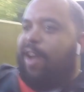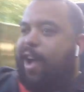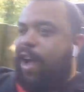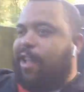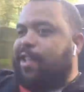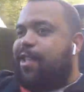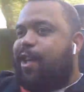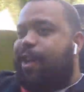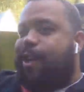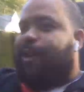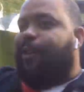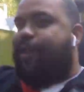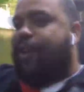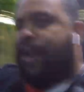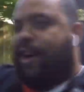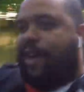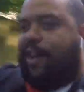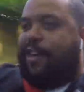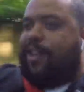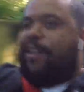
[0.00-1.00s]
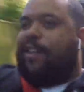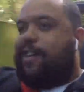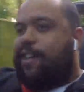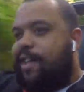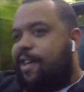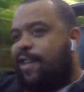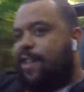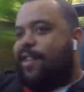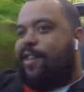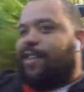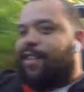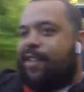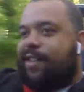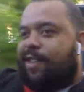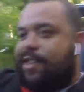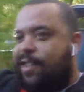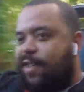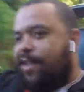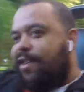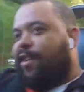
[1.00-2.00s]
I'll tell you
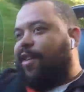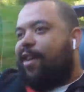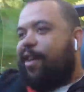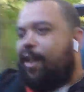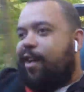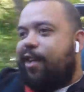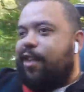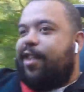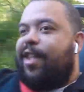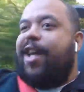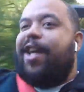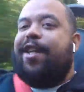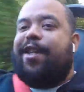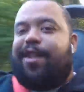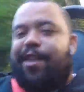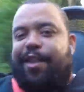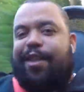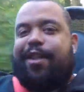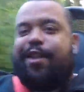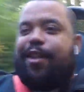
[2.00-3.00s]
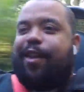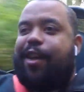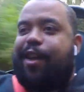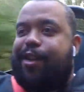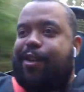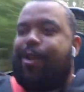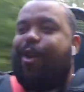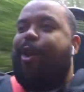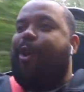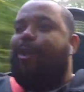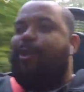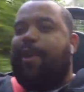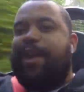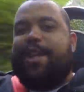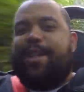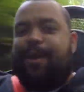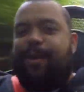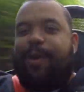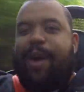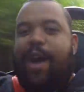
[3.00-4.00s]
what, this is the whole
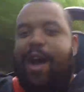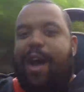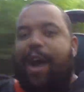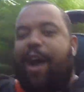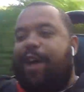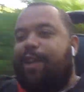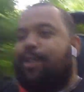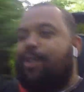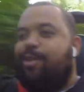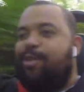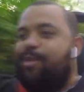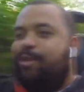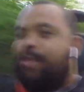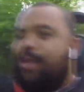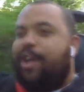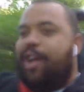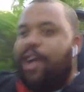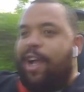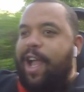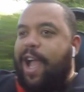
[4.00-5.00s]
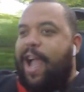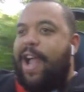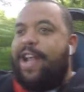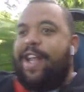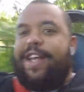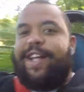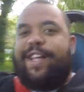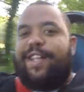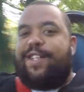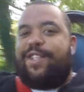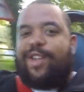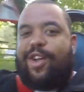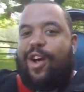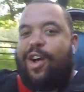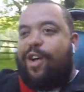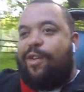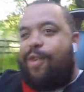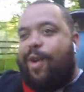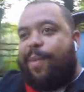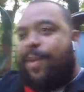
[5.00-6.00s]
reason why I do any of this
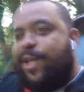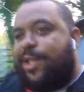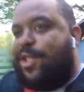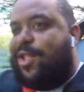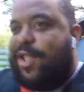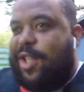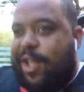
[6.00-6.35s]
car rubbish.